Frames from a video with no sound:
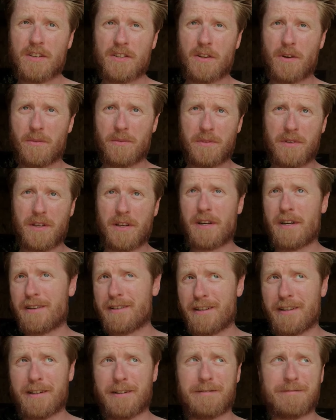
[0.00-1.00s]
don't
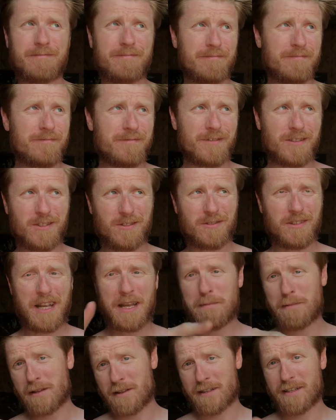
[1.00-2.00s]
you know, don't
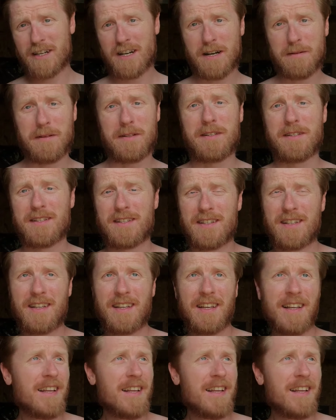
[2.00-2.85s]
hate me in the comments.